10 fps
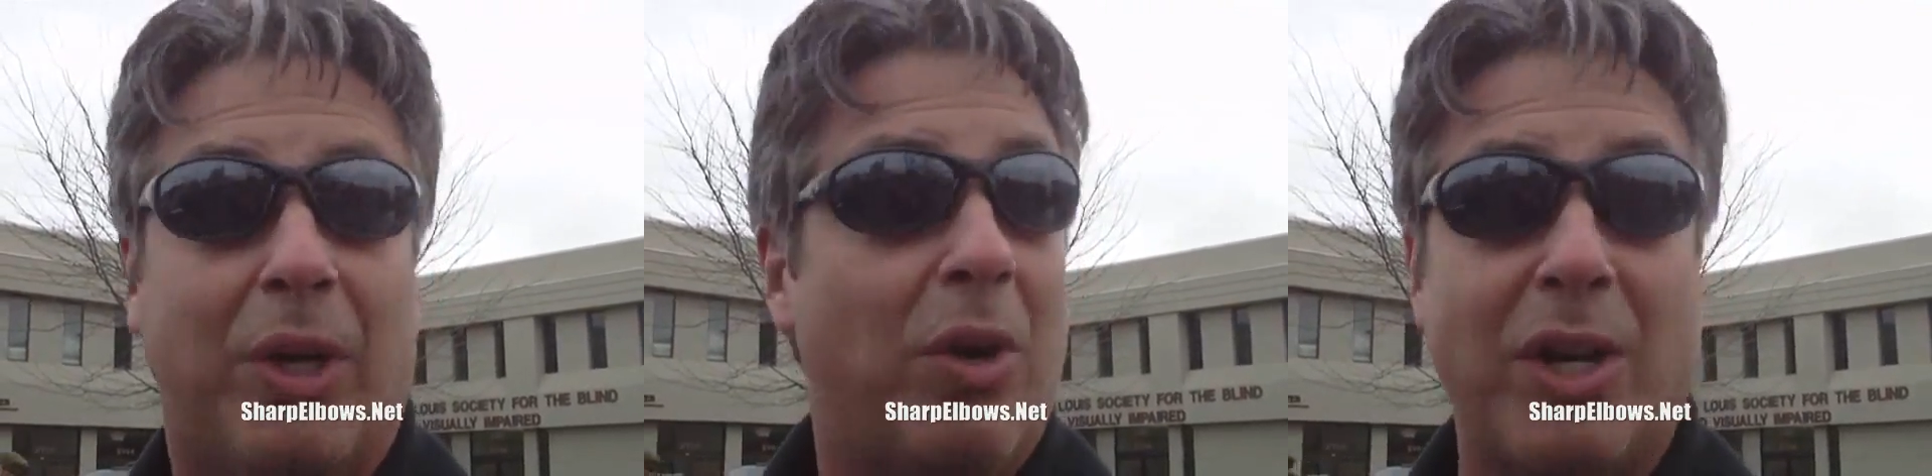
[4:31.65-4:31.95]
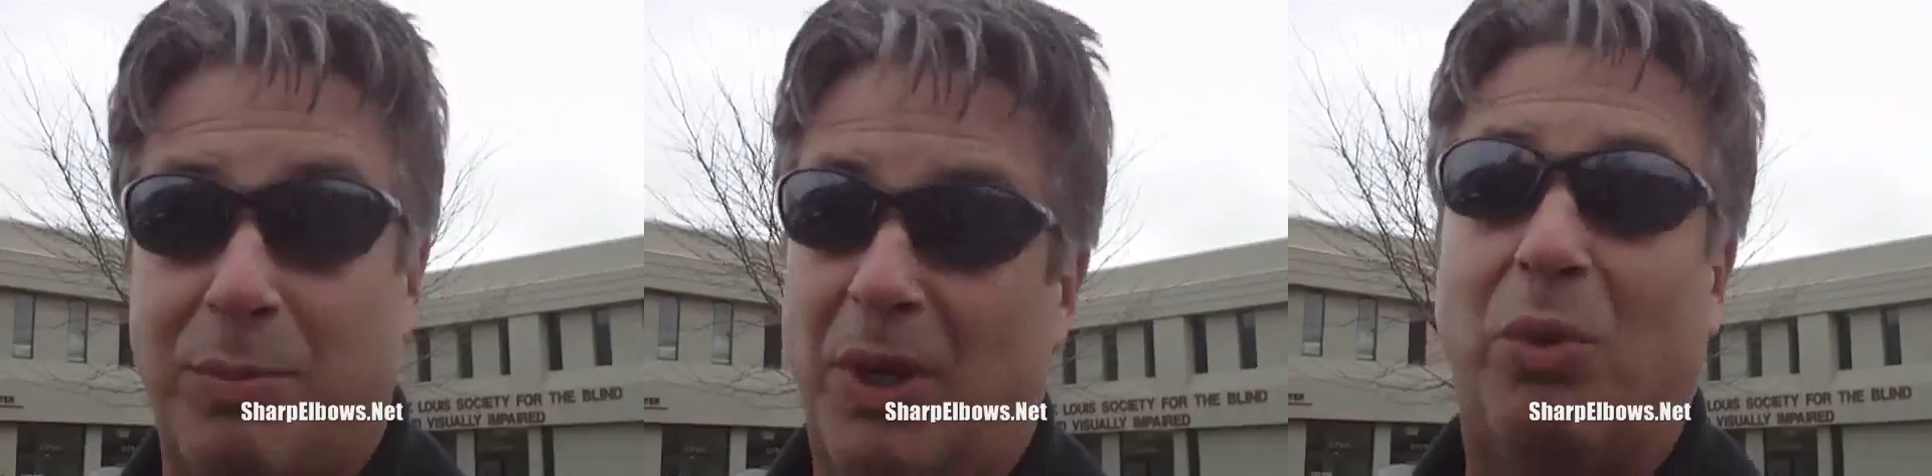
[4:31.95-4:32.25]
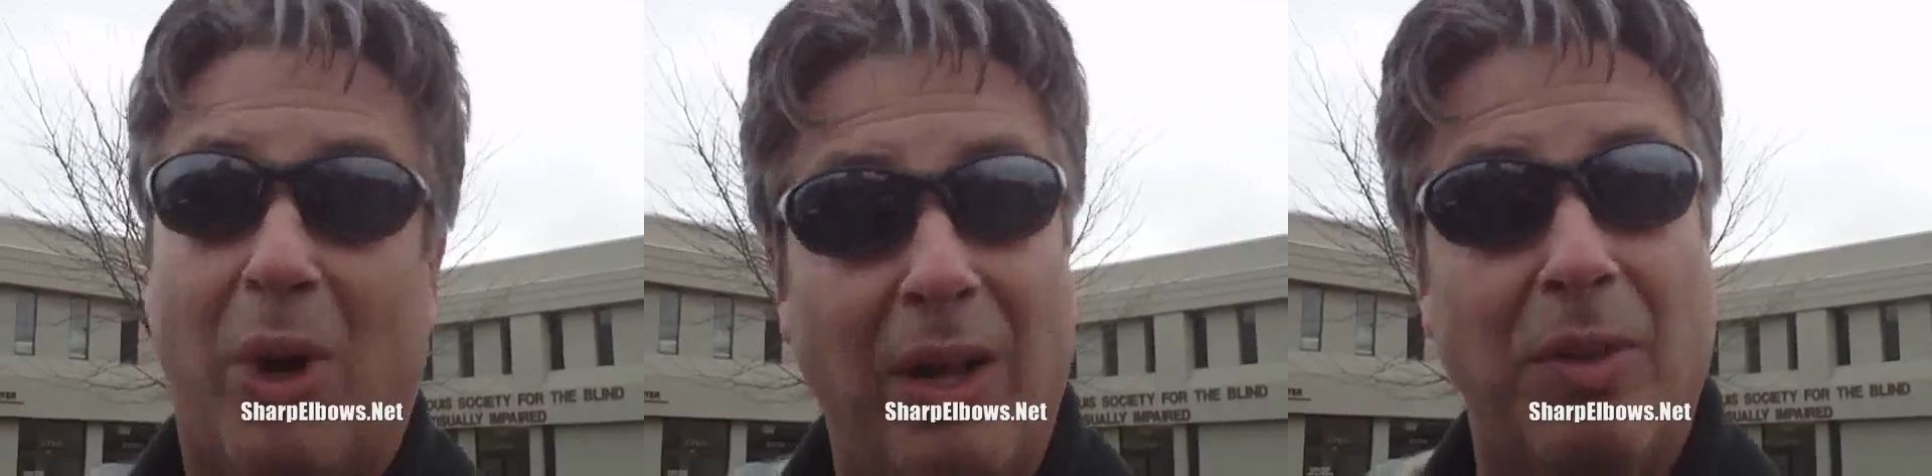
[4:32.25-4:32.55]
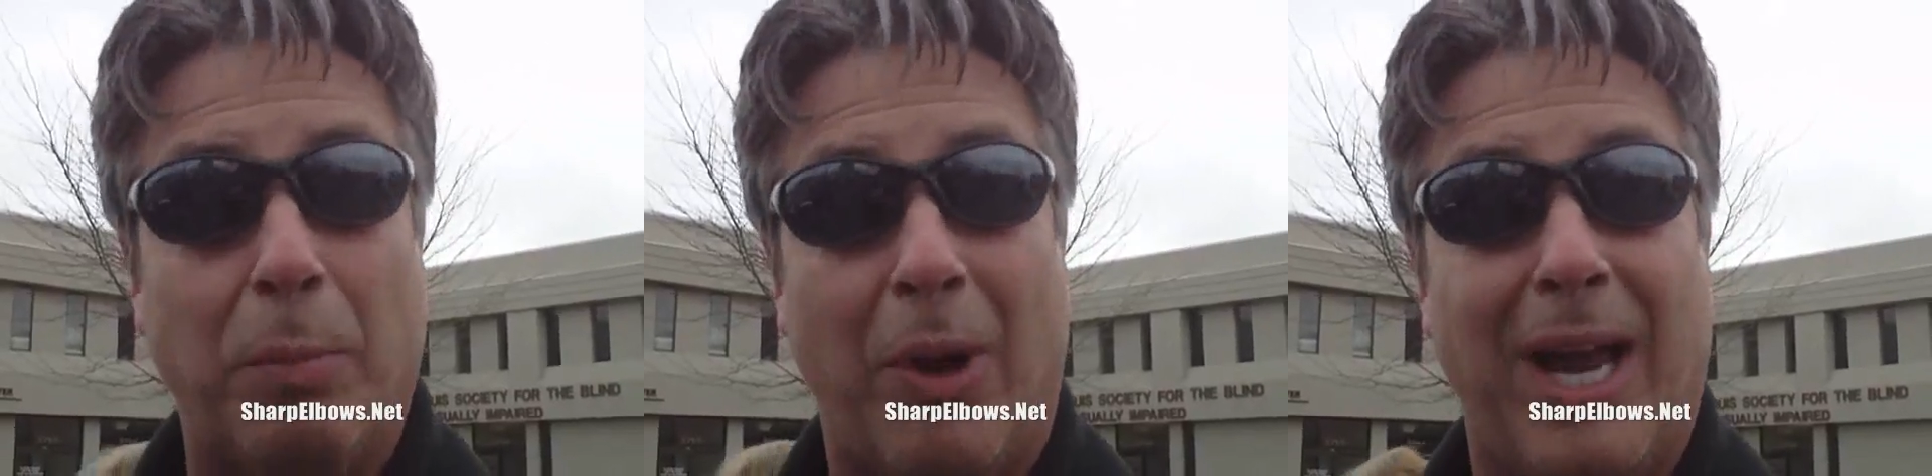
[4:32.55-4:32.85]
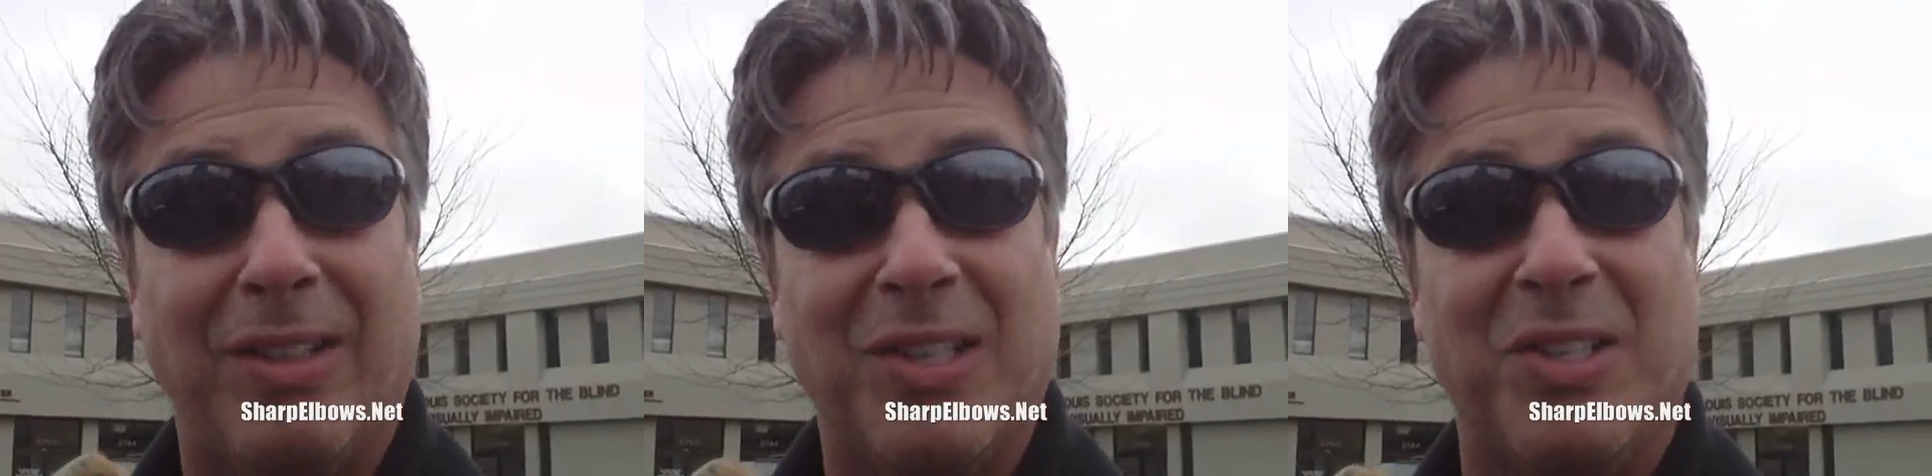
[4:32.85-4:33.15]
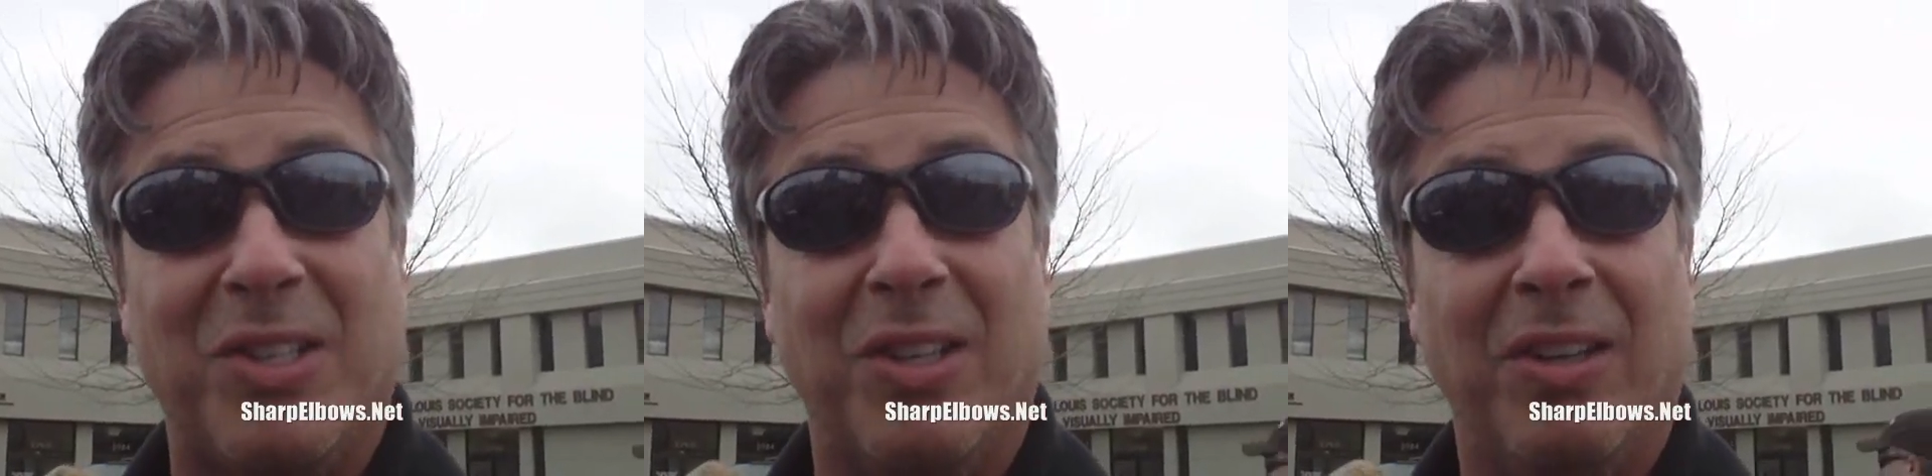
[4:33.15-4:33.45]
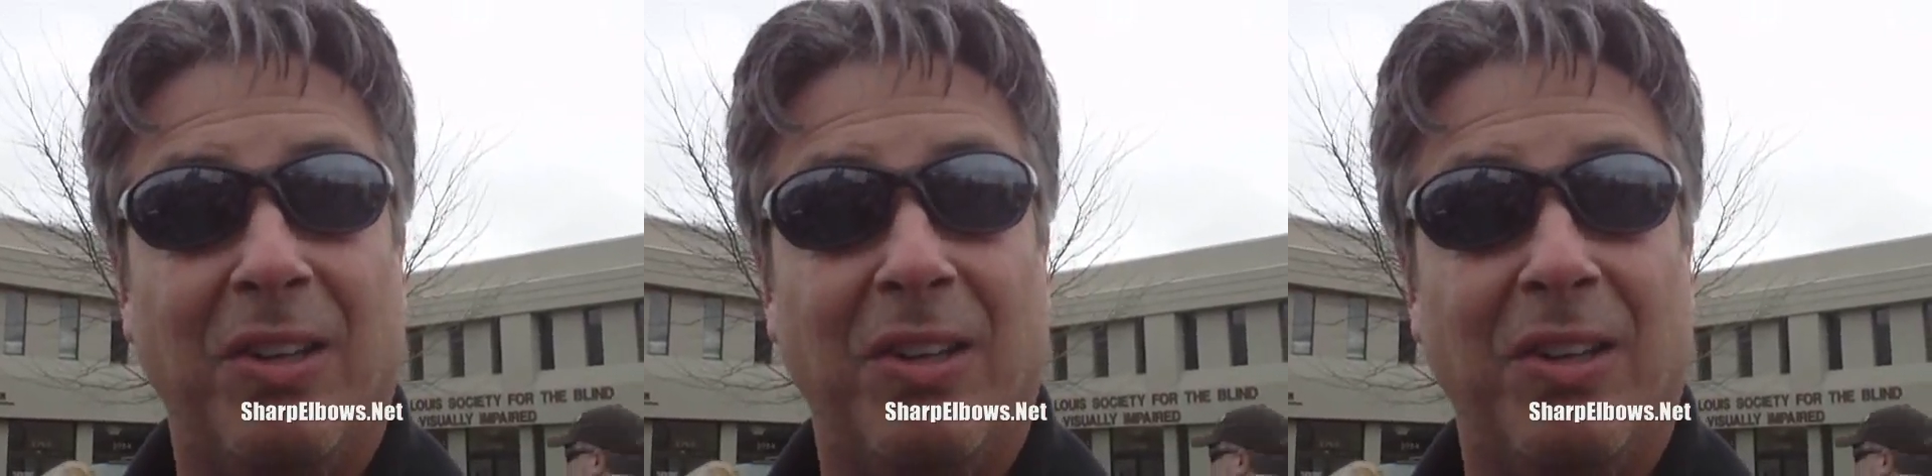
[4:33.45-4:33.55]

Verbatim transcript: what it cost me to run the practice.